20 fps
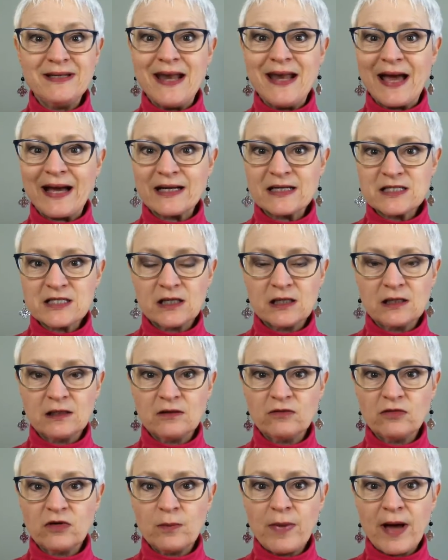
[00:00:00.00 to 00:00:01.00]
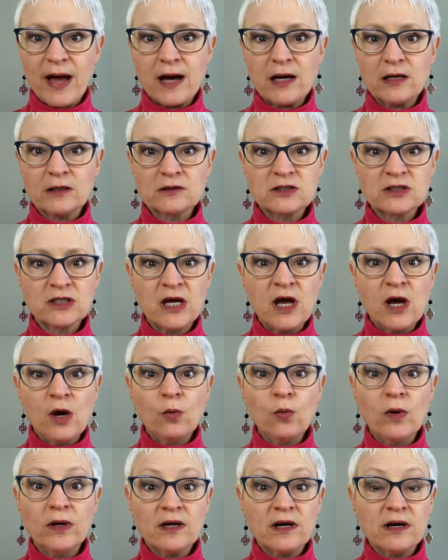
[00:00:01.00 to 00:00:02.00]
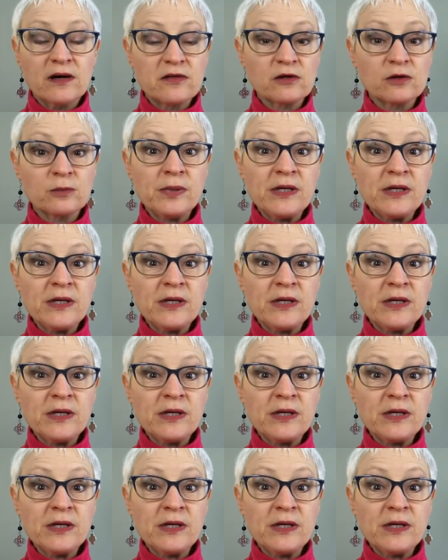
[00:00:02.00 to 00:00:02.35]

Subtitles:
negative about what other